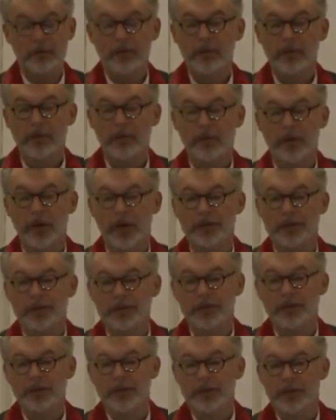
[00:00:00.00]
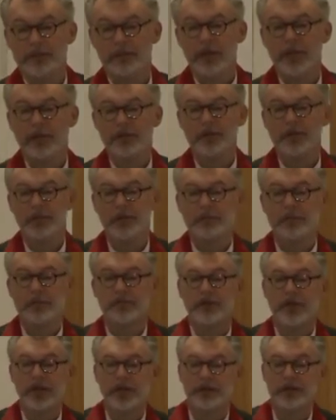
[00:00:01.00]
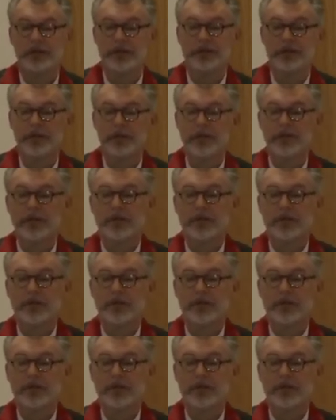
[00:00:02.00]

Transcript: One of the wisest things my supervisor